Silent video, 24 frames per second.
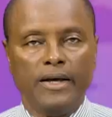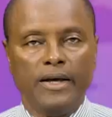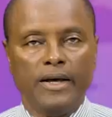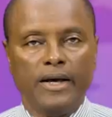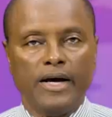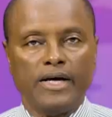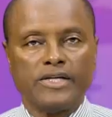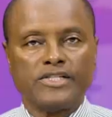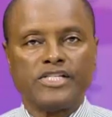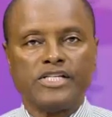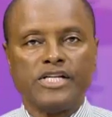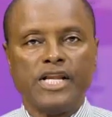
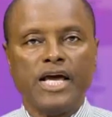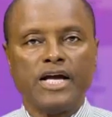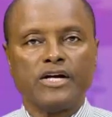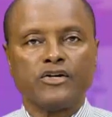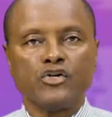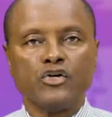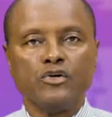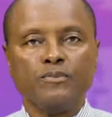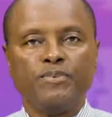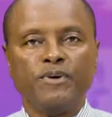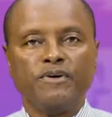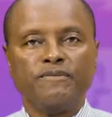A select
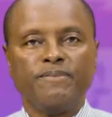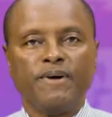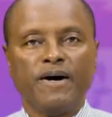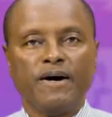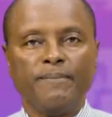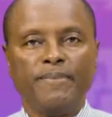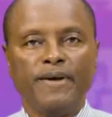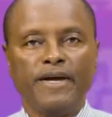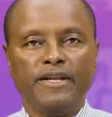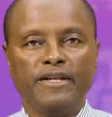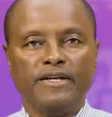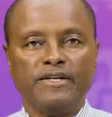group of
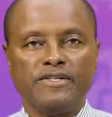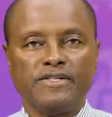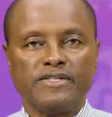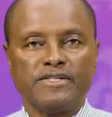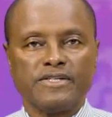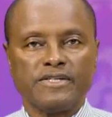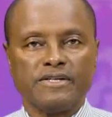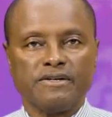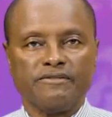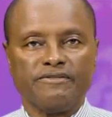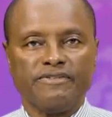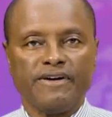
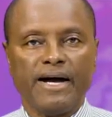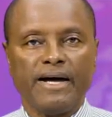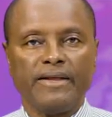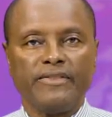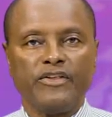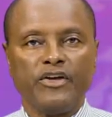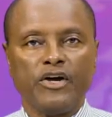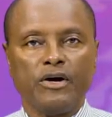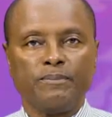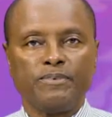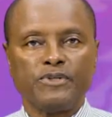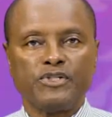Barbadians have had
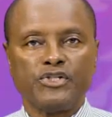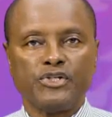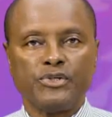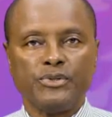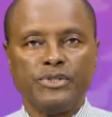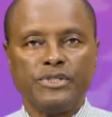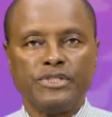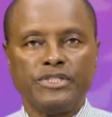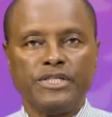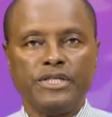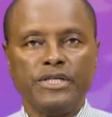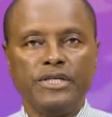the
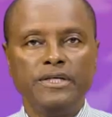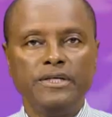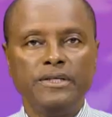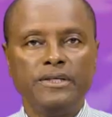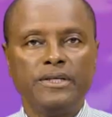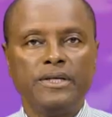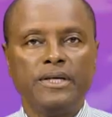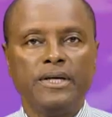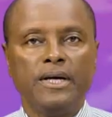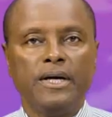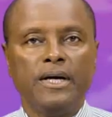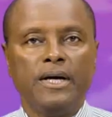opportunity
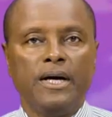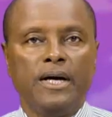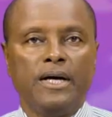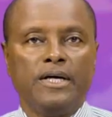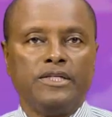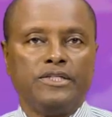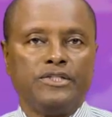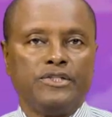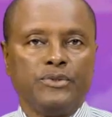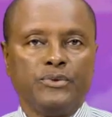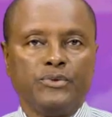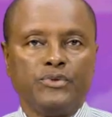
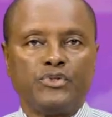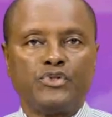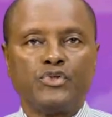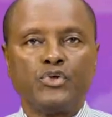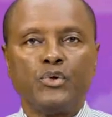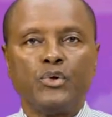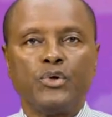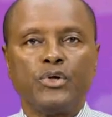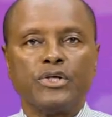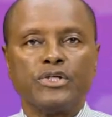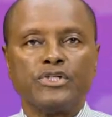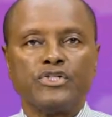to
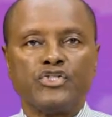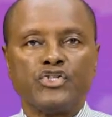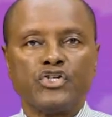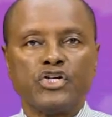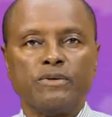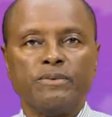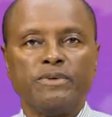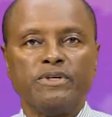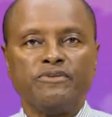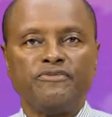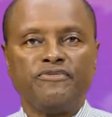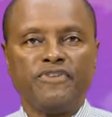tour
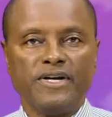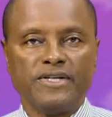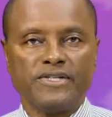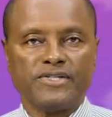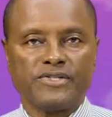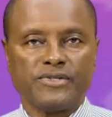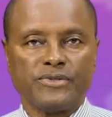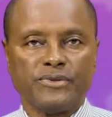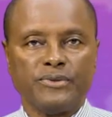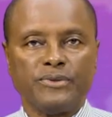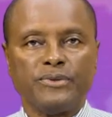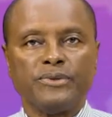German
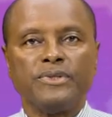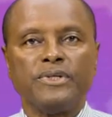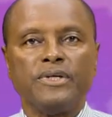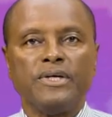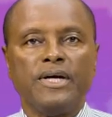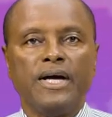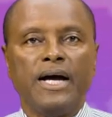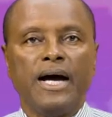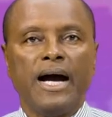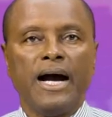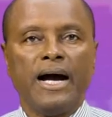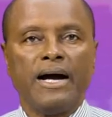vessel
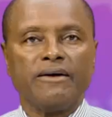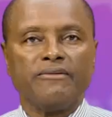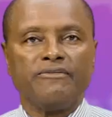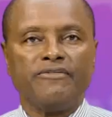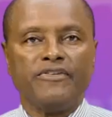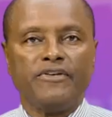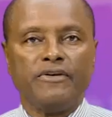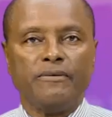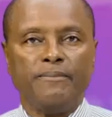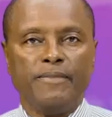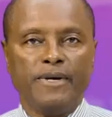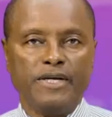
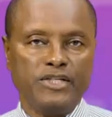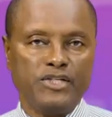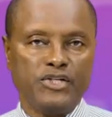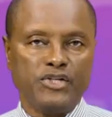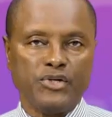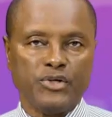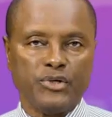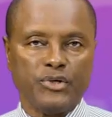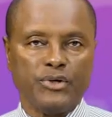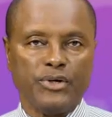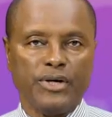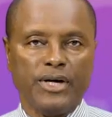RV
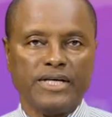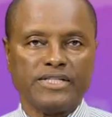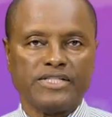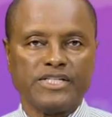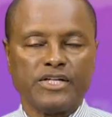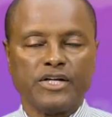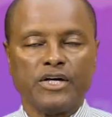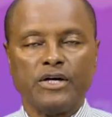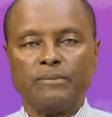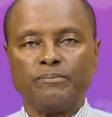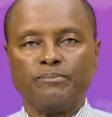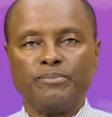Meteor as
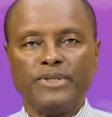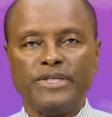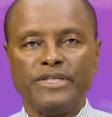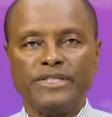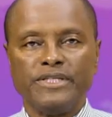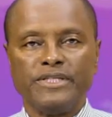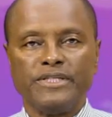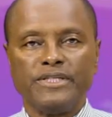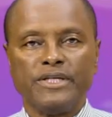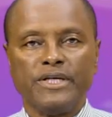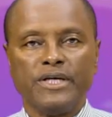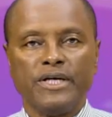it
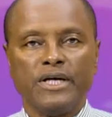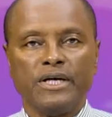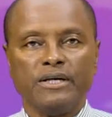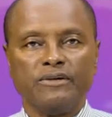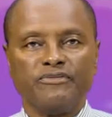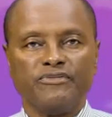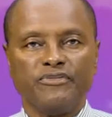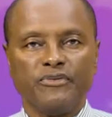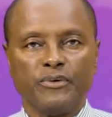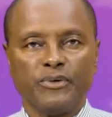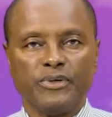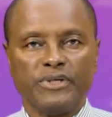completed a
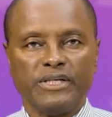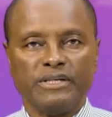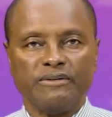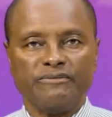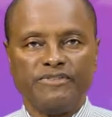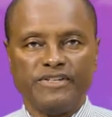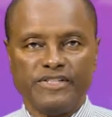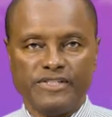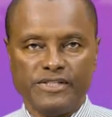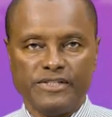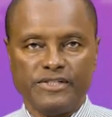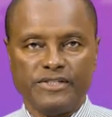4-day
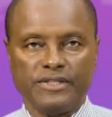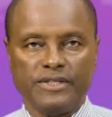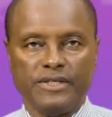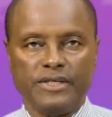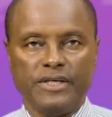visit.